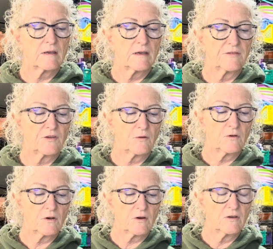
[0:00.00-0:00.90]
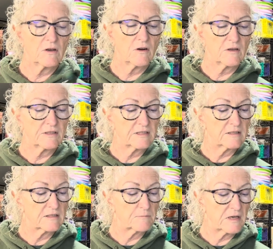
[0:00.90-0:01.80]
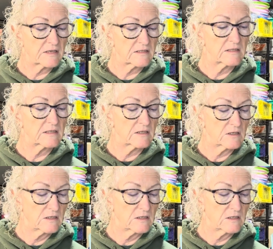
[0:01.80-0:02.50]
it's so dark you can hardly see the specks in here.